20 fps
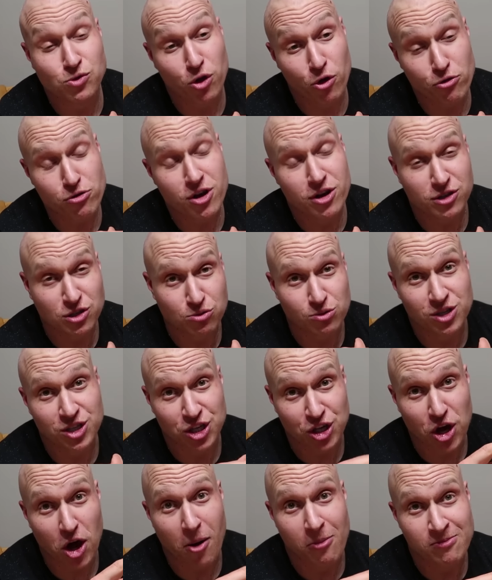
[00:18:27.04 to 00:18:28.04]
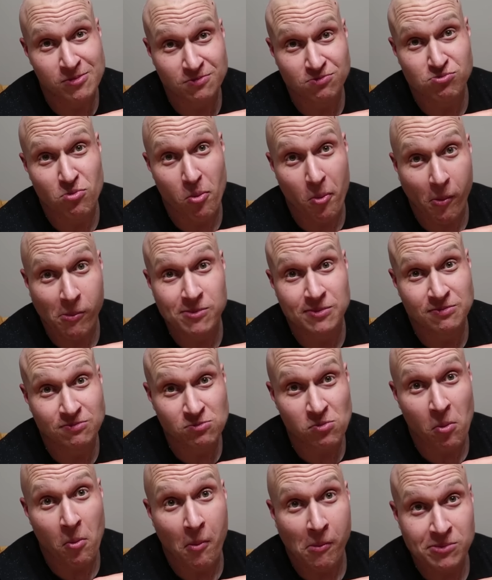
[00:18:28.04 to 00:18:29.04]
Cute tastes really good.
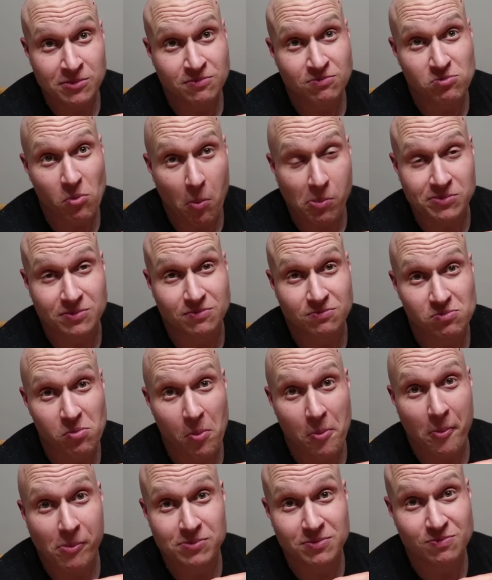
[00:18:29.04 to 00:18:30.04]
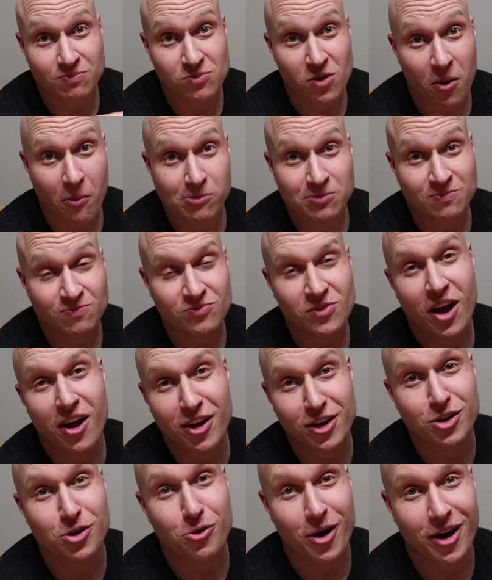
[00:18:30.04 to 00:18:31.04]
Mmm.
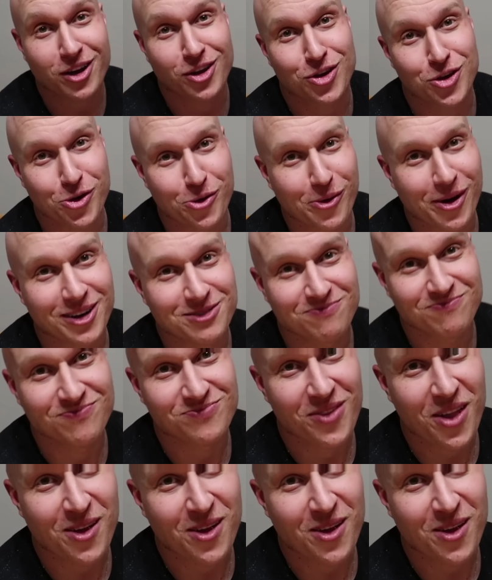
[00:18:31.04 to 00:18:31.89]
All right, you want a cute one.